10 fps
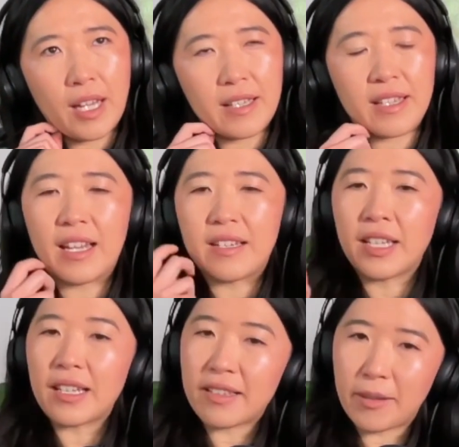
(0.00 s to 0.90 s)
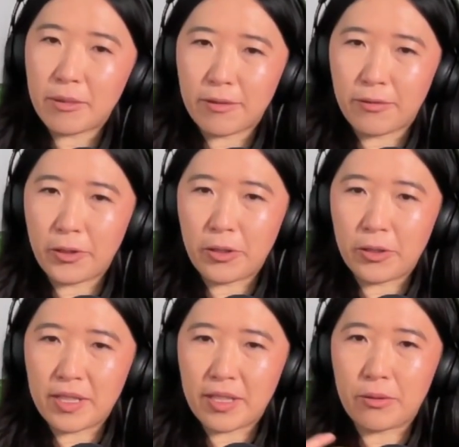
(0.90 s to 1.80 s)
has had to accept
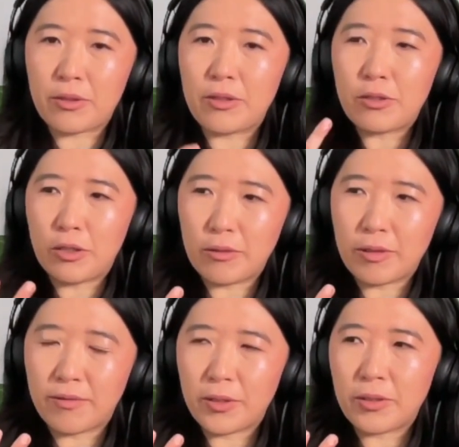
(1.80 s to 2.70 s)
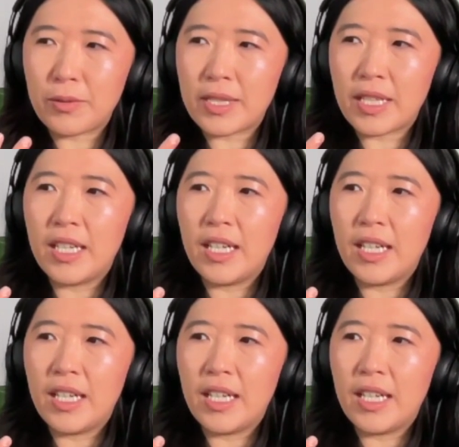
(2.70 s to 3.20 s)
referrals and also do referrals